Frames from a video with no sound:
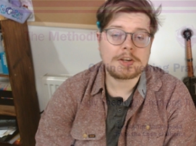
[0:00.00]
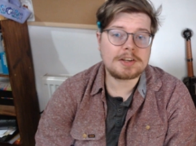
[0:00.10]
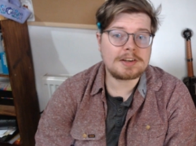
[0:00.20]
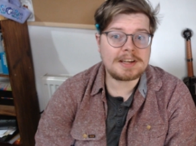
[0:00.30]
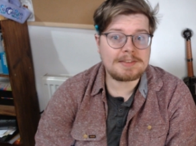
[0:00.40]

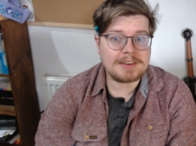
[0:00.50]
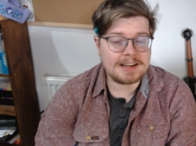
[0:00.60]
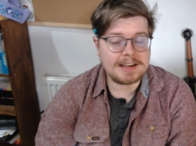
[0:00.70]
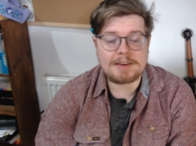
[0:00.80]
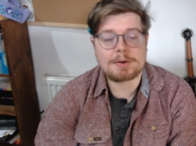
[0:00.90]
Good
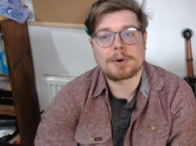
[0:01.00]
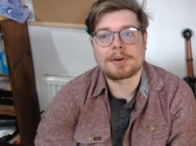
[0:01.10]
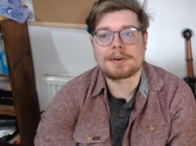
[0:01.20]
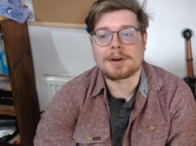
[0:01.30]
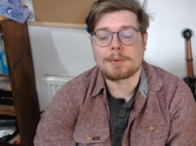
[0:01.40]
evening,
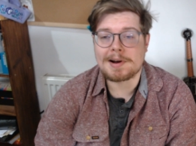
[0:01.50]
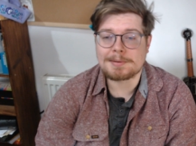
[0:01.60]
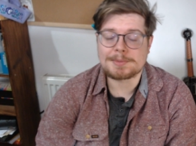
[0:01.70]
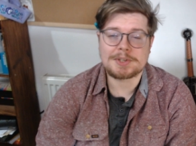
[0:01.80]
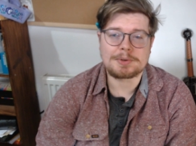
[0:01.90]
everyone.
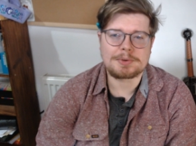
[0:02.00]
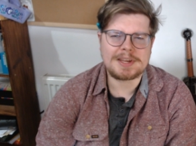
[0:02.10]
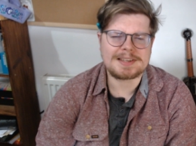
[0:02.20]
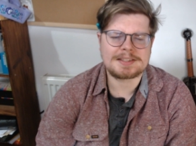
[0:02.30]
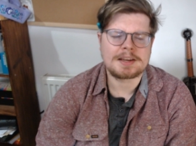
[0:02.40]
Welcome to
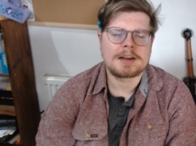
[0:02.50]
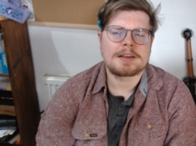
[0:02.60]
this,